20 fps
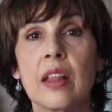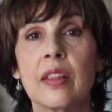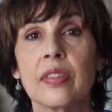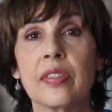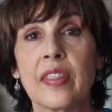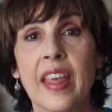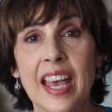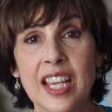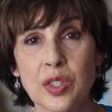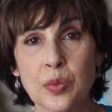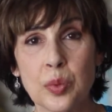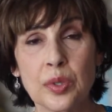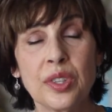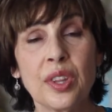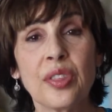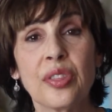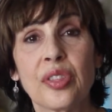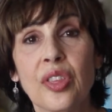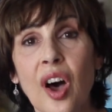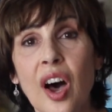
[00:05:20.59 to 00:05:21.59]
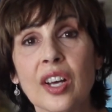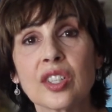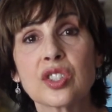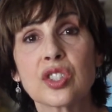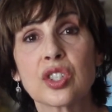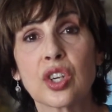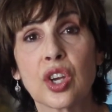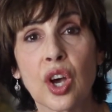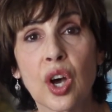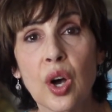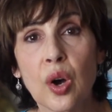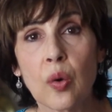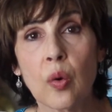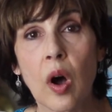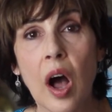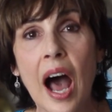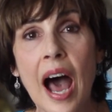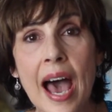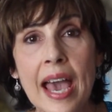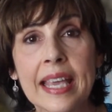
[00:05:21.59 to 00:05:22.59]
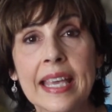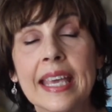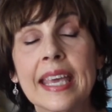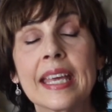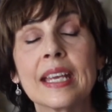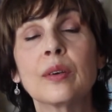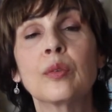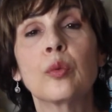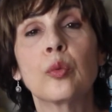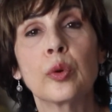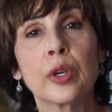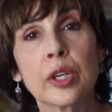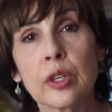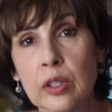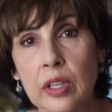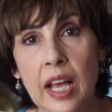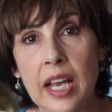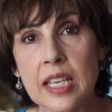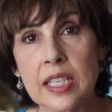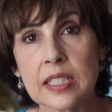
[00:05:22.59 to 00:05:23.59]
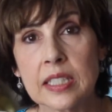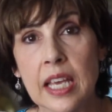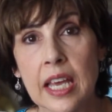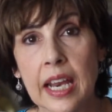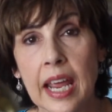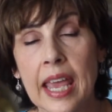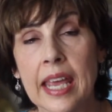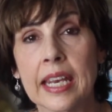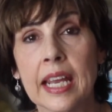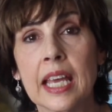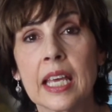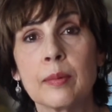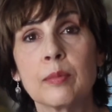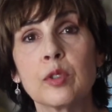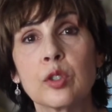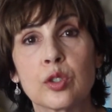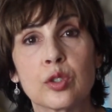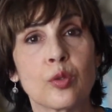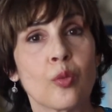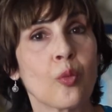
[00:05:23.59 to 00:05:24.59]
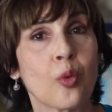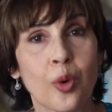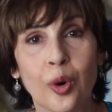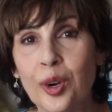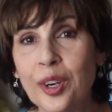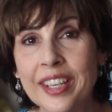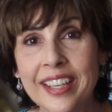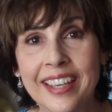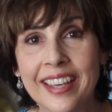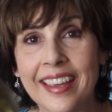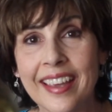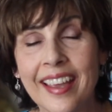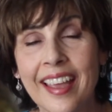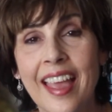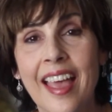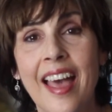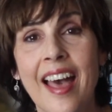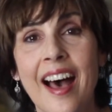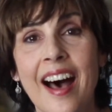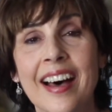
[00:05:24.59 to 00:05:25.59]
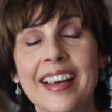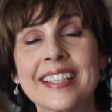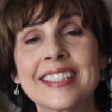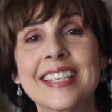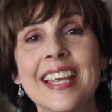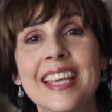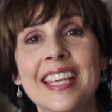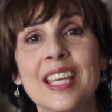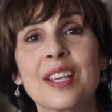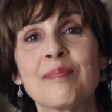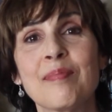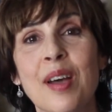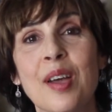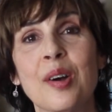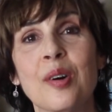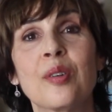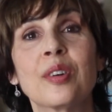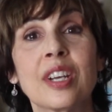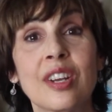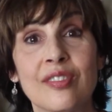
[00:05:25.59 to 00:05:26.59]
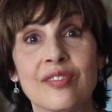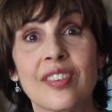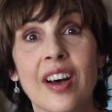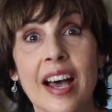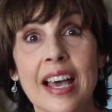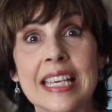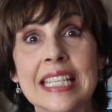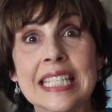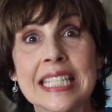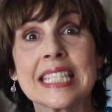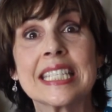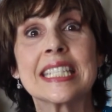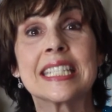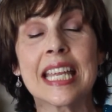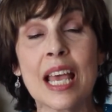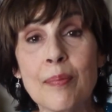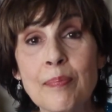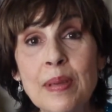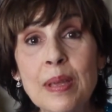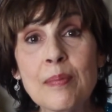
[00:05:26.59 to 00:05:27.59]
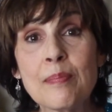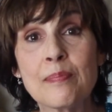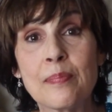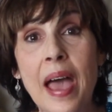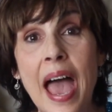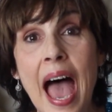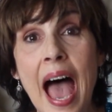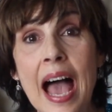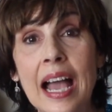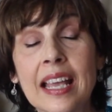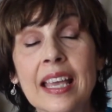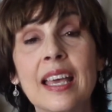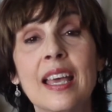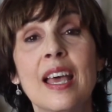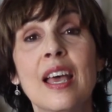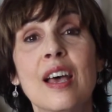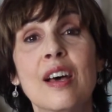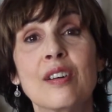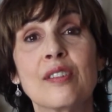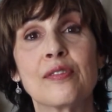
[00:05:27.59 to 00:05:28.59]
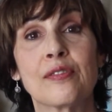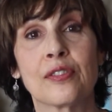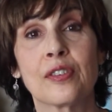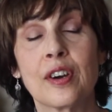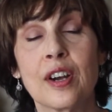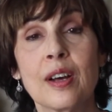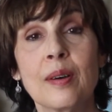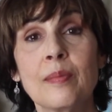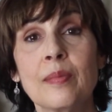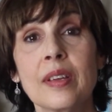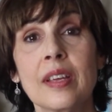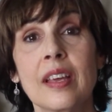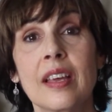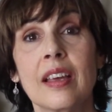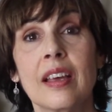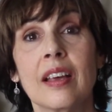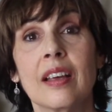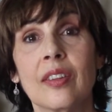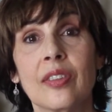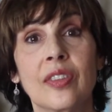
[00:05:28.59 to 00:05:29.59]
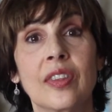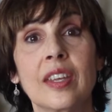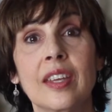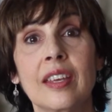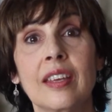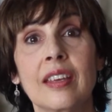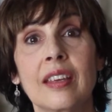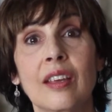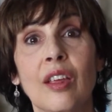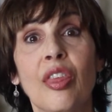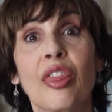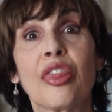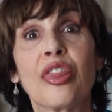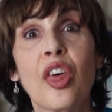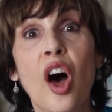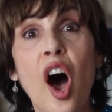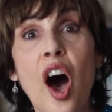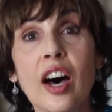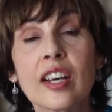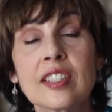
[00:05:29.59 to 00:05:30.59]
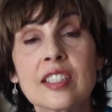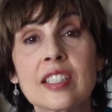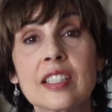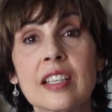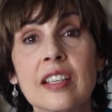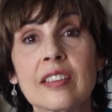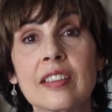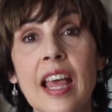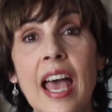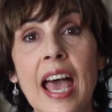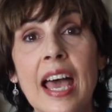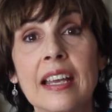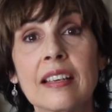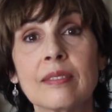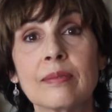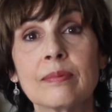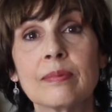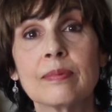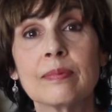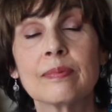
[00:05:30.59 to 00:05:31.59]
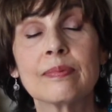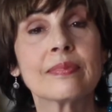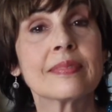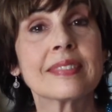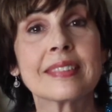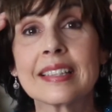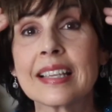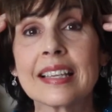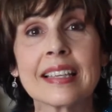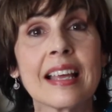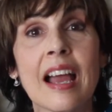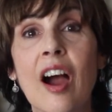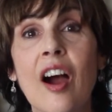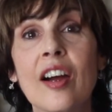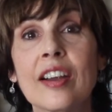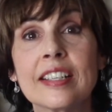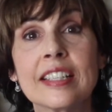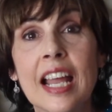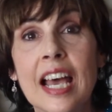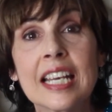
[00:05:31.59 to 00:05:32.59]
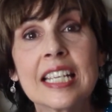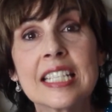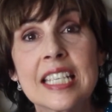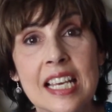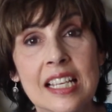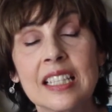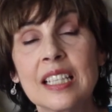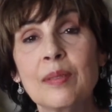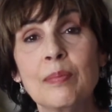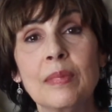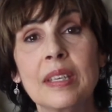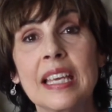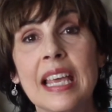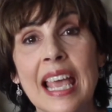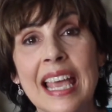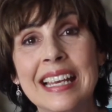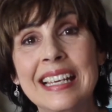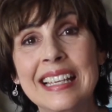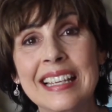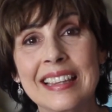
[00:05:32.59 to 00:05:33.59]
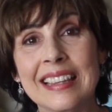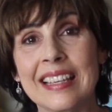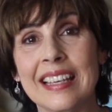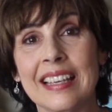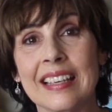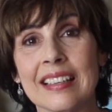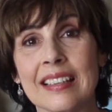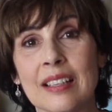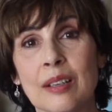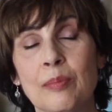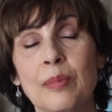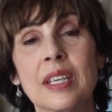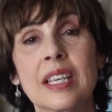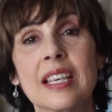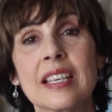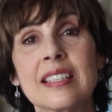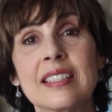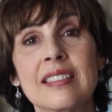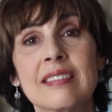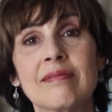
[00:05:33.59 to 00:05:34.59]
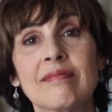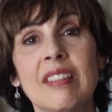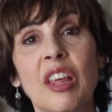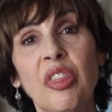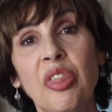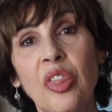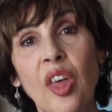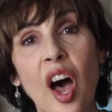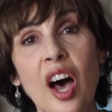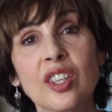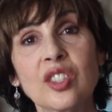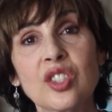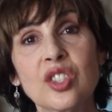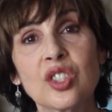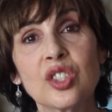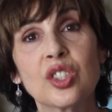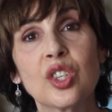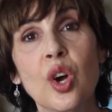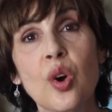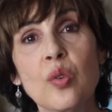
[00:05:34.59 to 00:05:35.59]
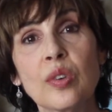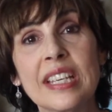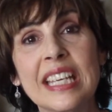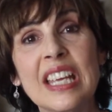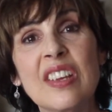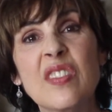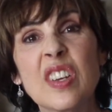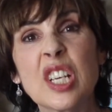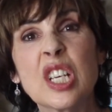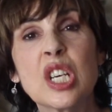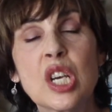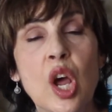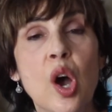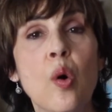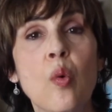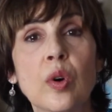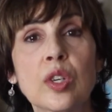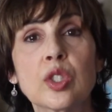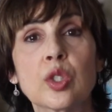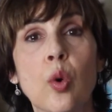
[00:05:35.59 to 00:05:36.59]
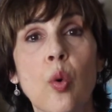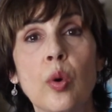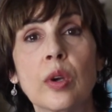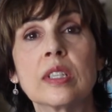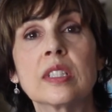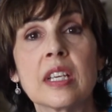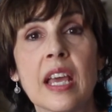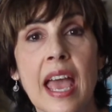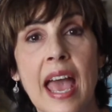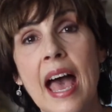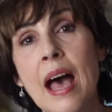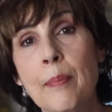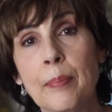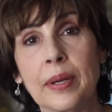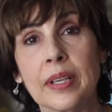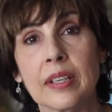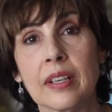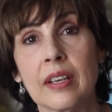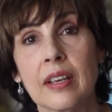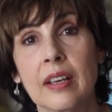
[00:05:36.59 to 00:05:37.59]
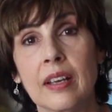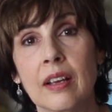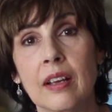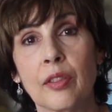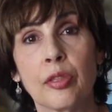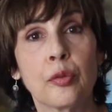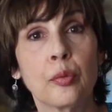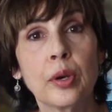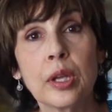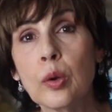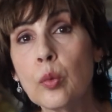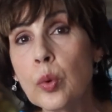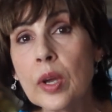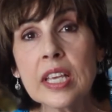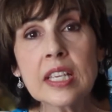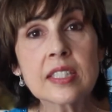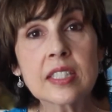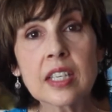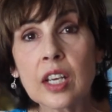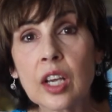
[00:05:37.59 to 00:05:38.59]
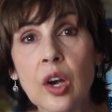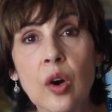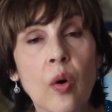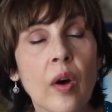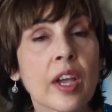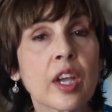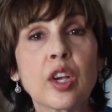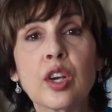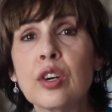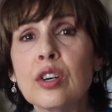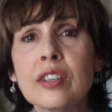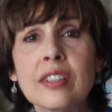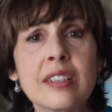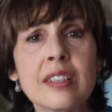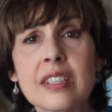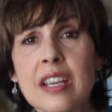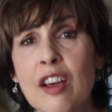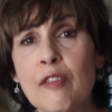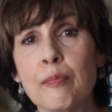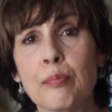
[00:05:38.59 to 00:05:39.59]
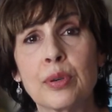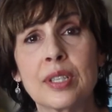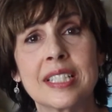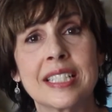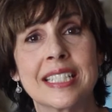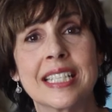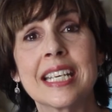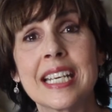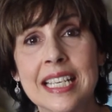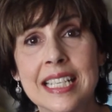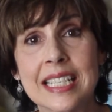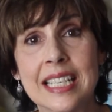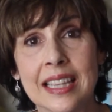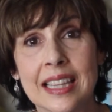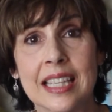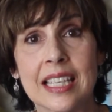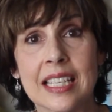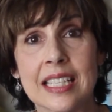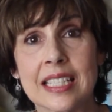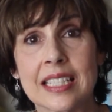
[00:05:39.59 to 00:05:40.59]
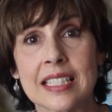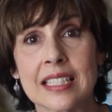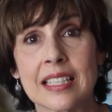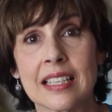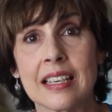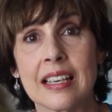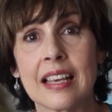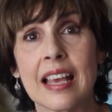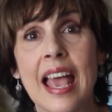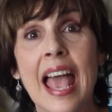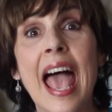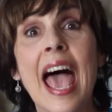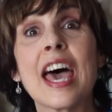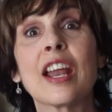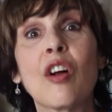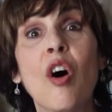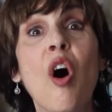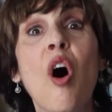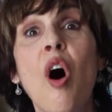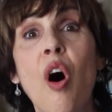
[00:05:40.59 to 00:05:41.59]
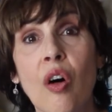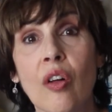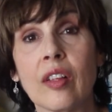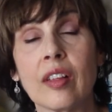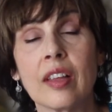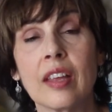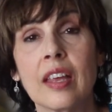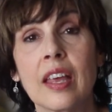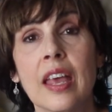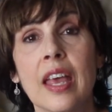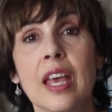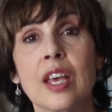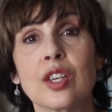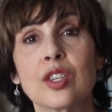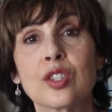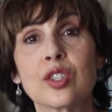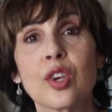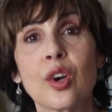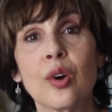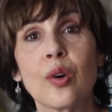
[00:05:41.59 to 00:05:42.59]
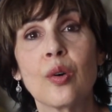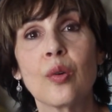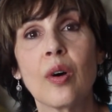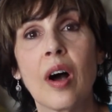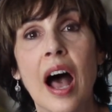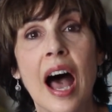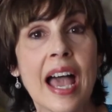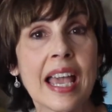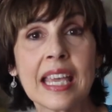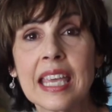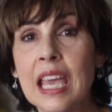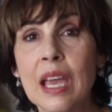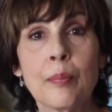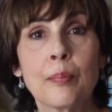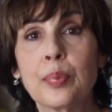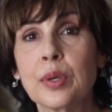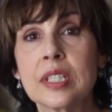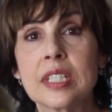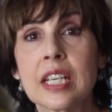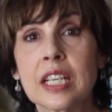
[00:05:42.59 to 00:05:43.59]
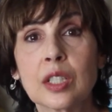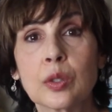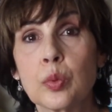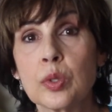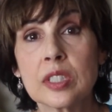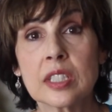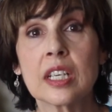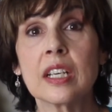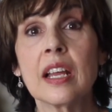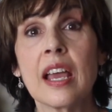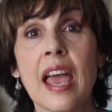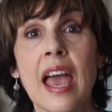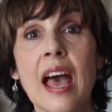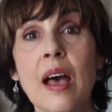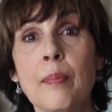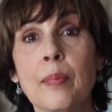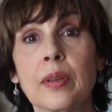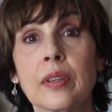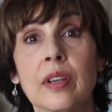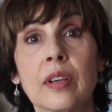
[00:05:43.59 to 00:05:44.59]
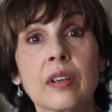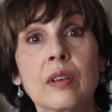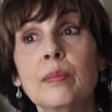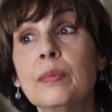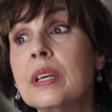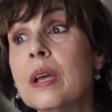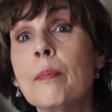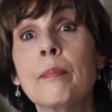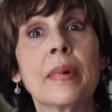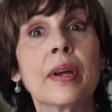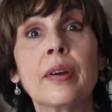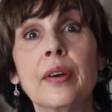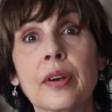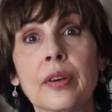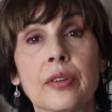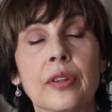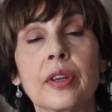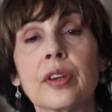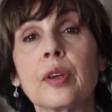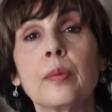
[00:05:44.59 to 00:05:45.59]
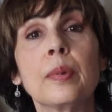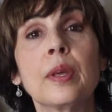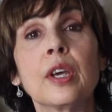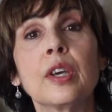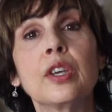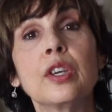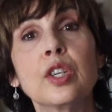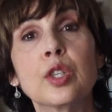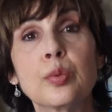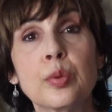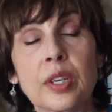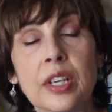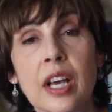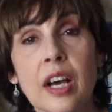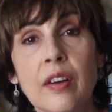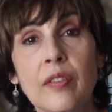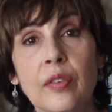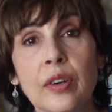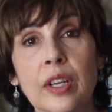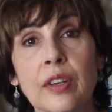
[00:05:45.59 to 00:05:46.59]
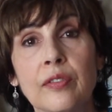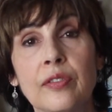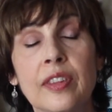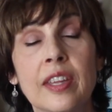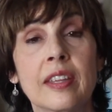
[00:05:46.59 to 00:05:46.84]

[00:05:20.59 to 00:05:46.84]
That's where the thoughts go. I can realize that, and I am working on taking my own advice, stepping back from the thoughts that are not telling me anything, because the thoughts don't even know what's going to happen. 3 weeks ago, I couldn't have predicted this at all. So I can't predict what's going to happen. There could be a miracle. There could be a huge recovery.